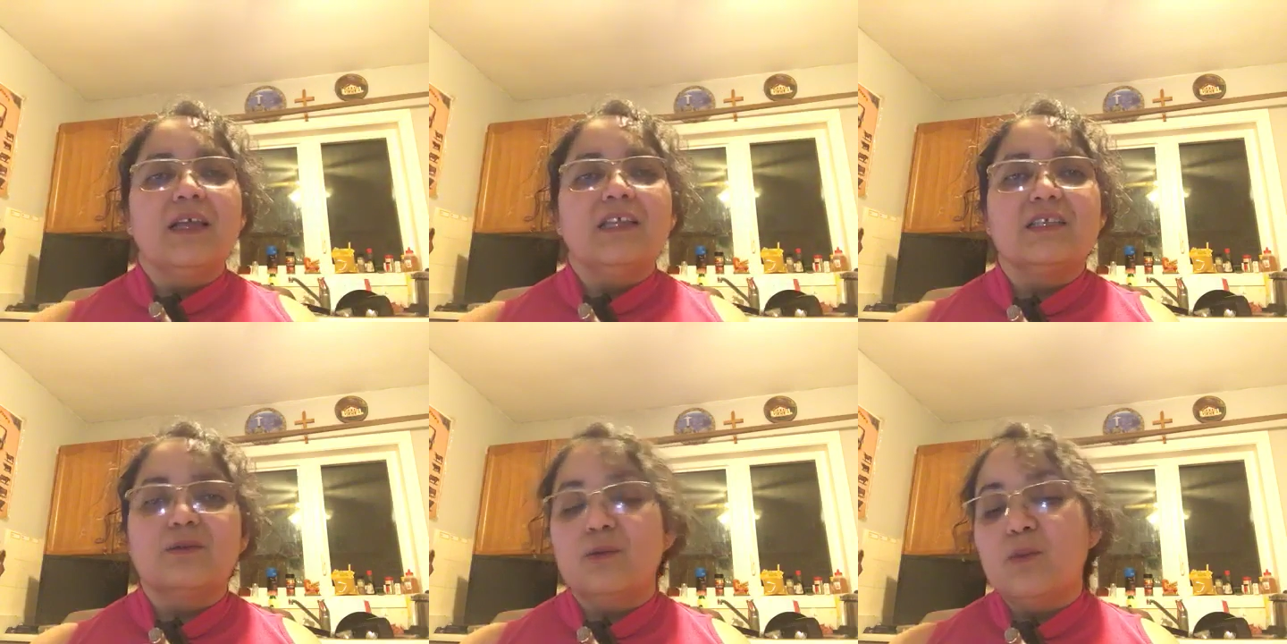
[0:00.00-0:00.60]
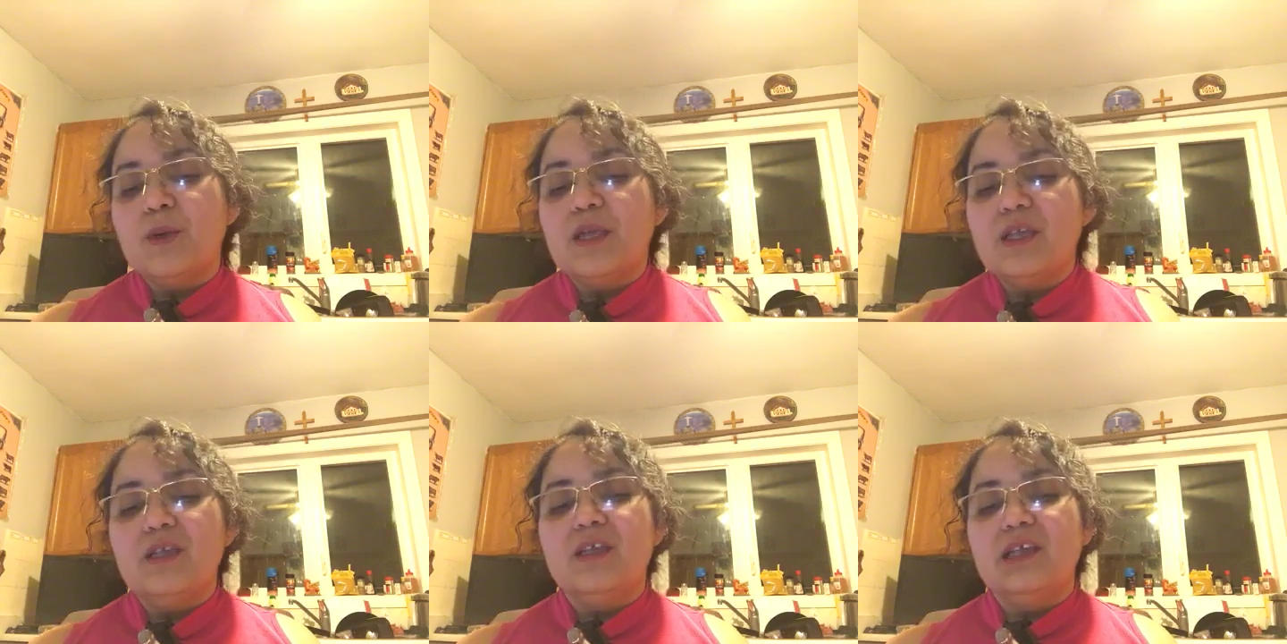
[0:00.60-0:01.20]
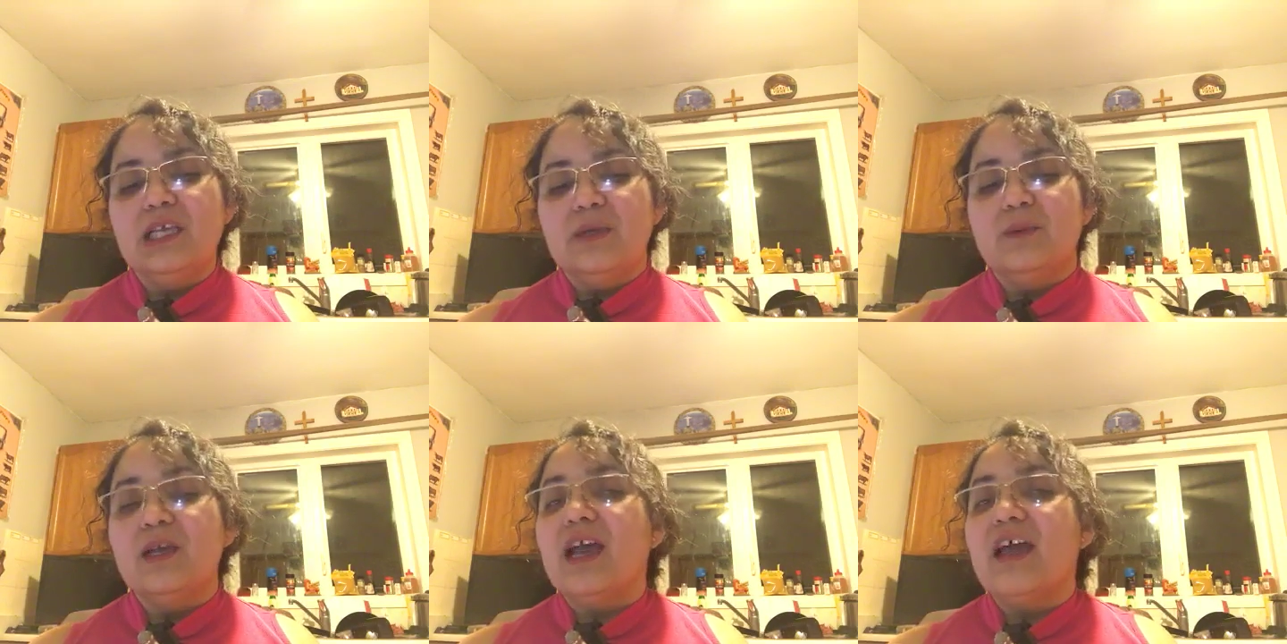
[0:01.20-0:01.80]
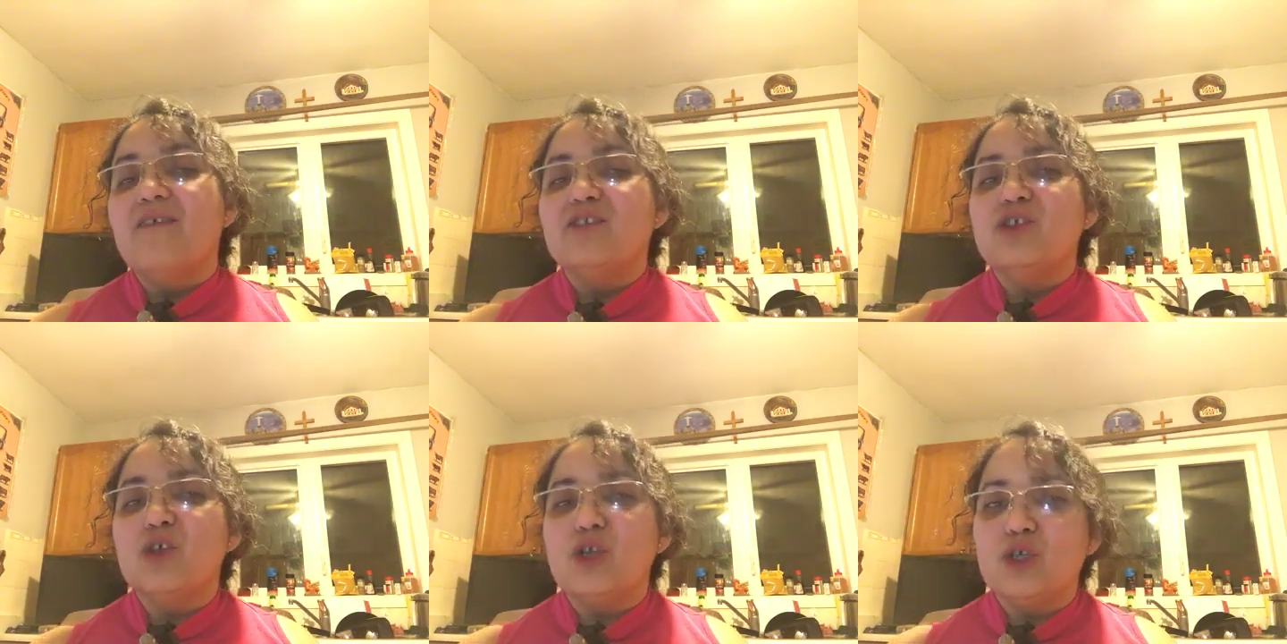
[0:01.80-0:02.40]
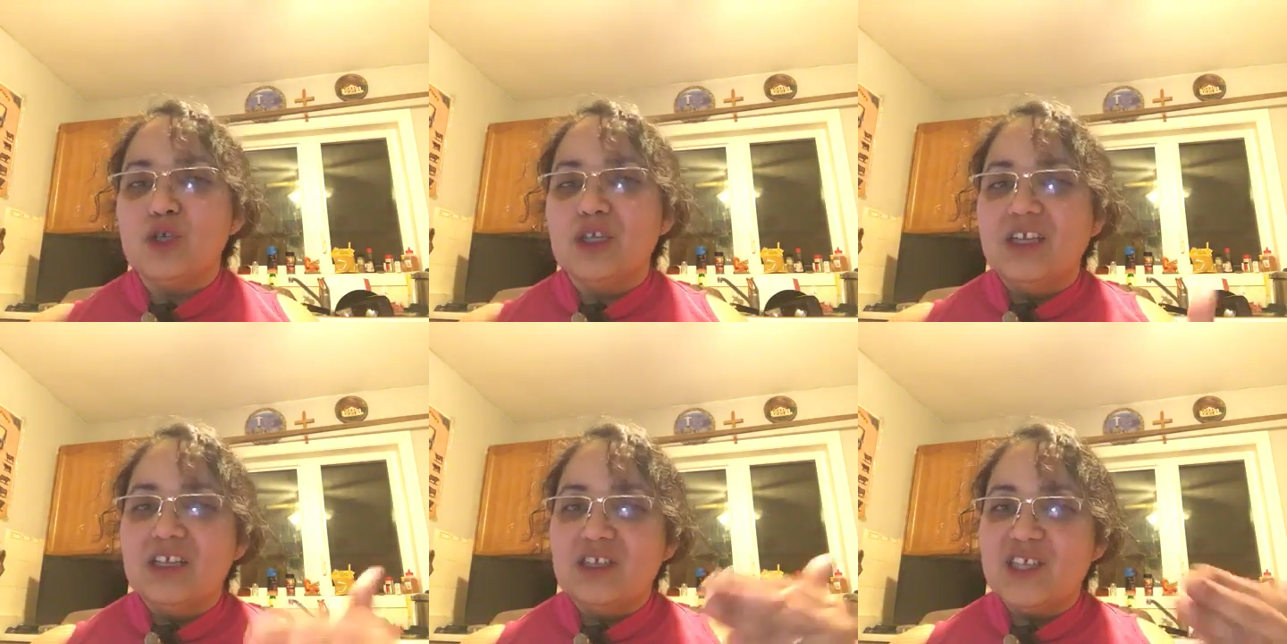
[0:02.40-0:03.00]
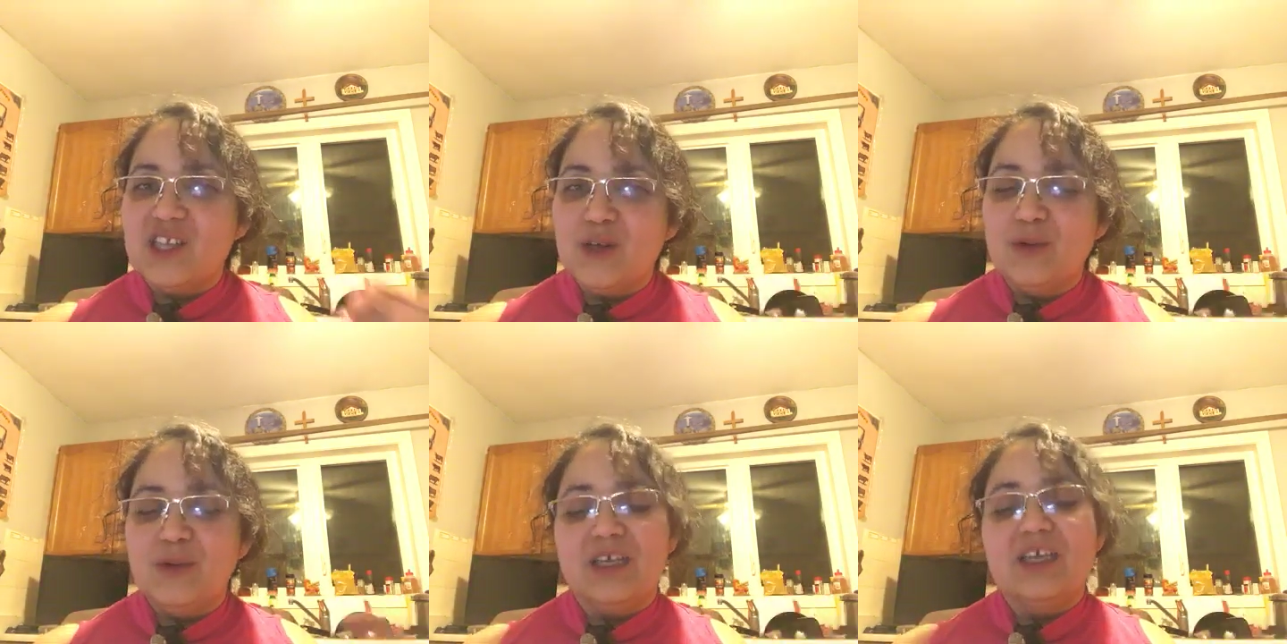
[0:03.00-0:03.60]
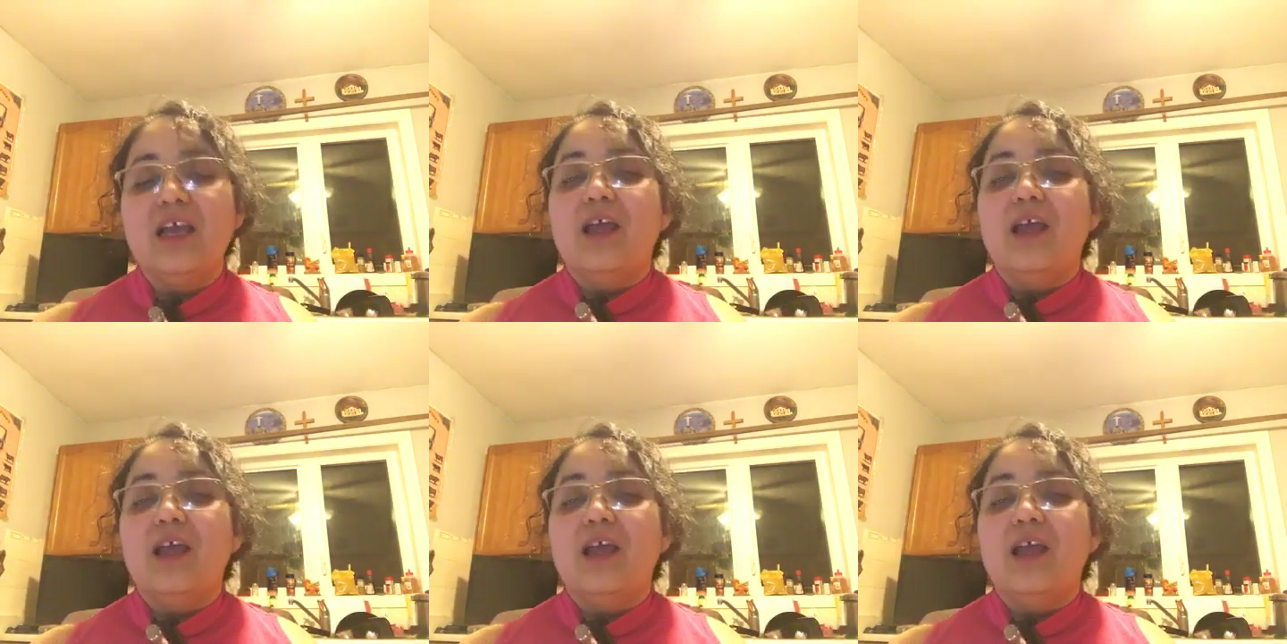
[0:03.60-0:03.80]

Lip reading: So we have to learn slowly.